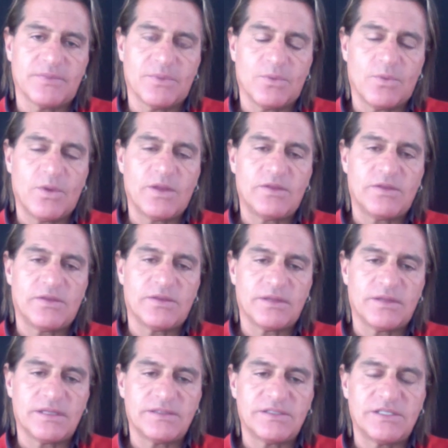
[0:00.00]
with
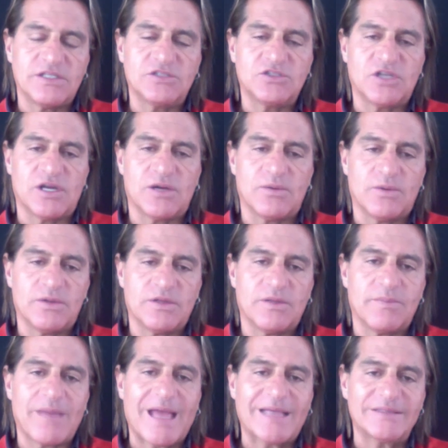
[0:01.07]
the teacher, with the
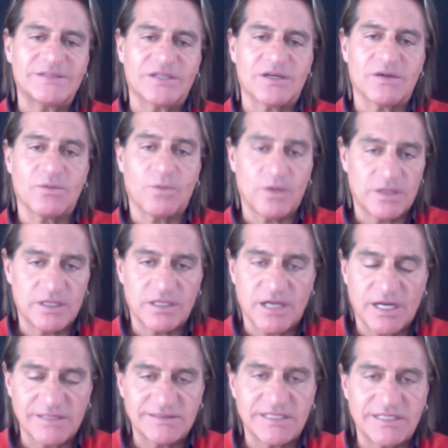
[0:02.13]
master, within
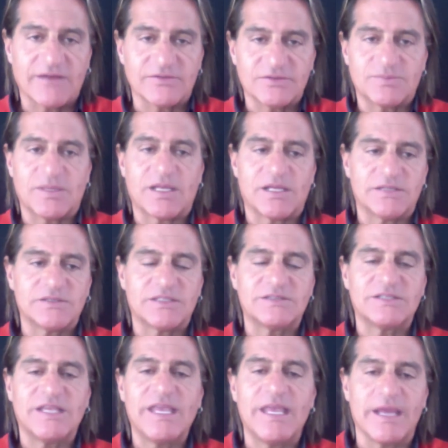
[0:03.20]
ourselves, because
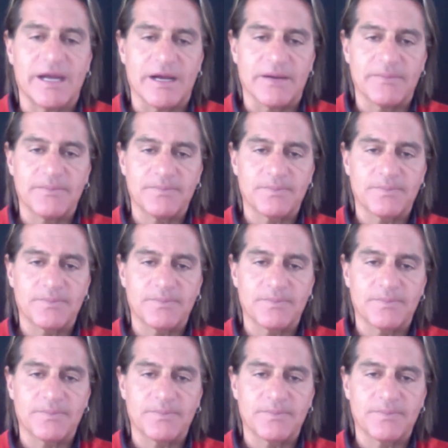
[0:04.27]
it's here.